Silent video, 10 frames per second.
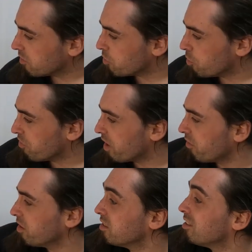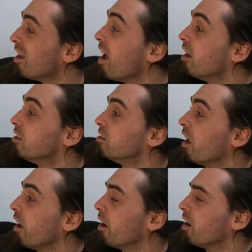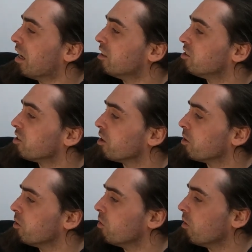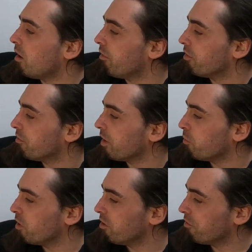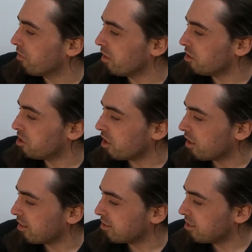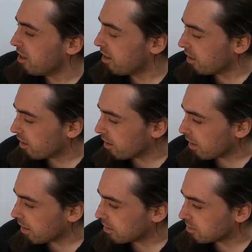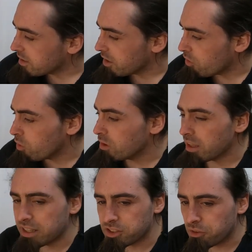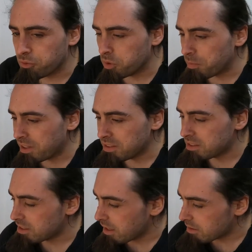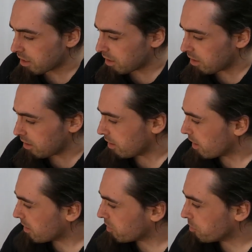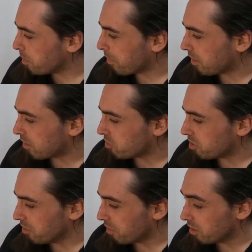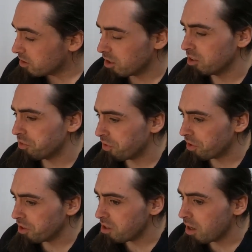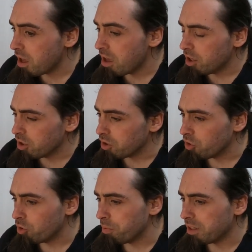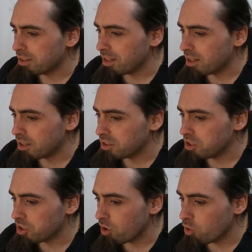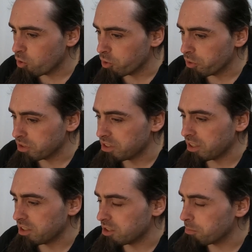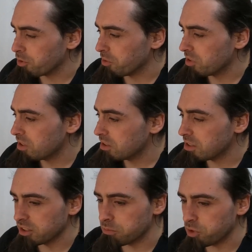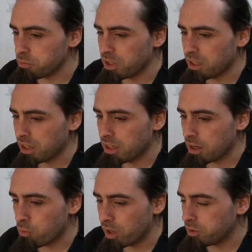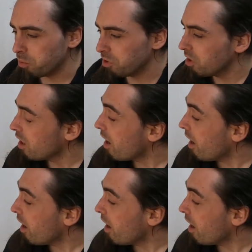tall variant. So the thing with these chairs is they are all softwood based. They could be made out of Douglas fir, European larch, or Sitka spruce. Sitka spruce being a whitewood.